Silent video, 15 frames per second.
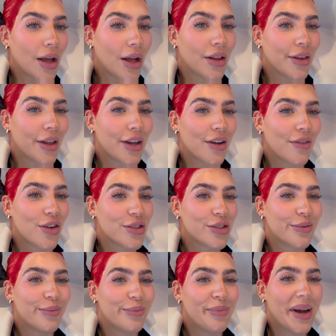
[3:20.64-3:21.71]
Like I've got
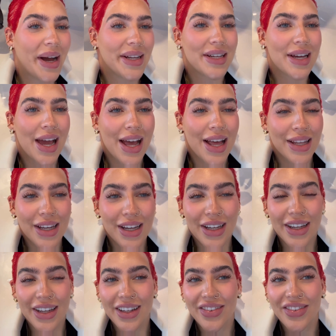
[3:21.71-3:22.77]
some mad
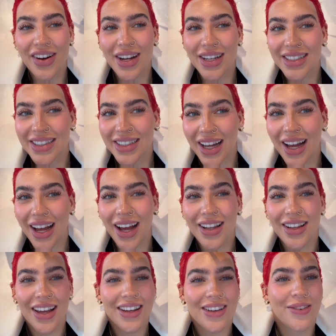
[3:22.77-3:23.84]
hairline. What is that?
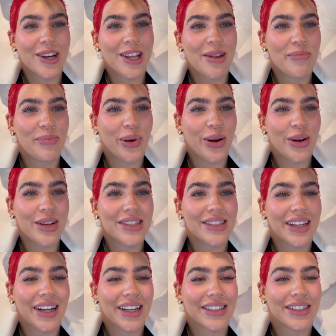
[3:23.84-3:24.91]
Like one of them boys that
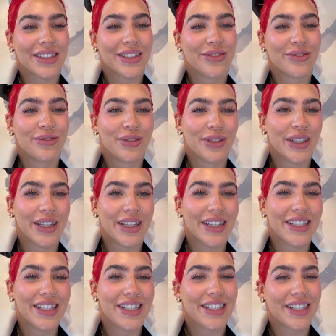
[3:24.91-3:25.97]
has a really
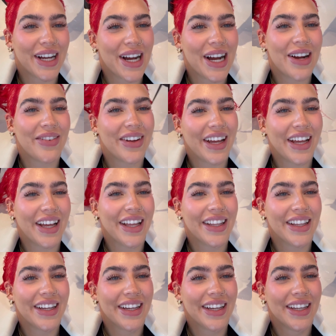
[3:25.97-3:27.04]
sharp
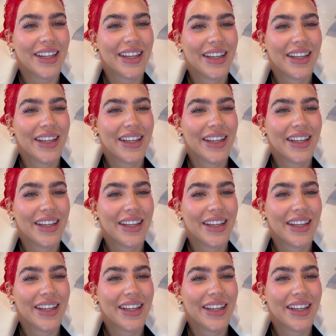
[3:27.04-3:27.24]
hairline.